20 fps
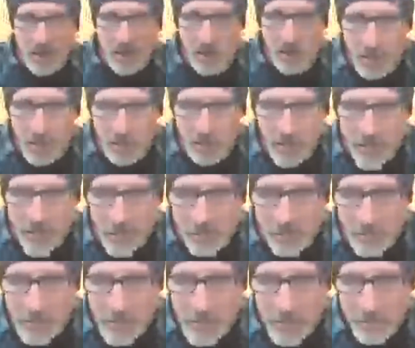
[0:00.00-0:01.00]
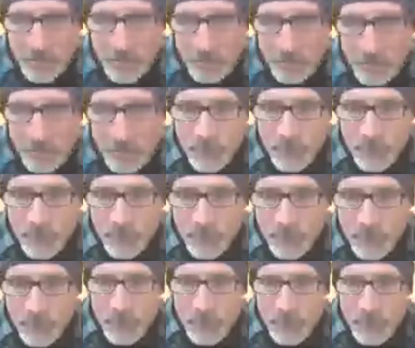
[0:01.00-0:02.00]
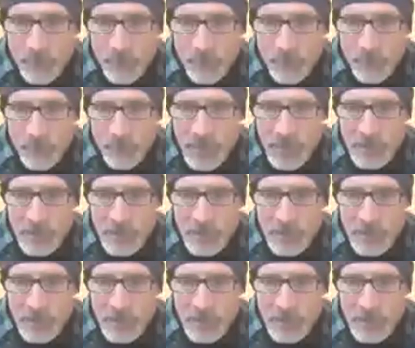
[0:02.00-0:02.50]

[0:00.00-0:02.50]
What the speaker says: up and down and all around. Yeah,